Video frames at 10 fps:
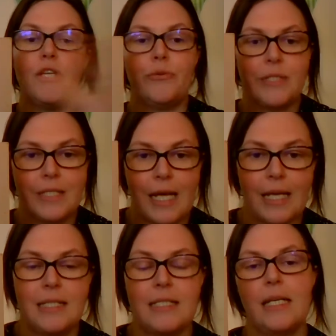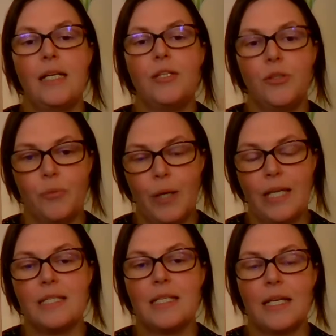You stand here, you
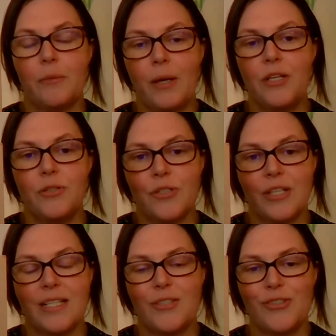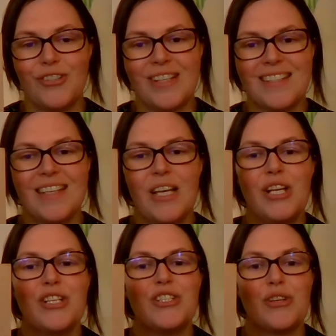wait here, when you do this, you do this.
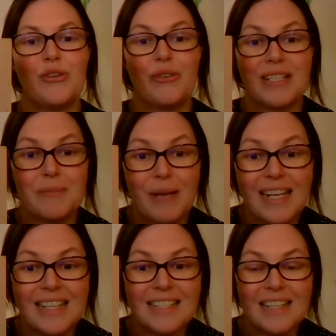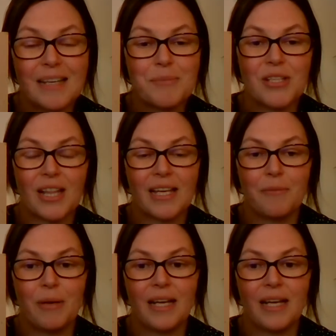So you're explaining to them so they can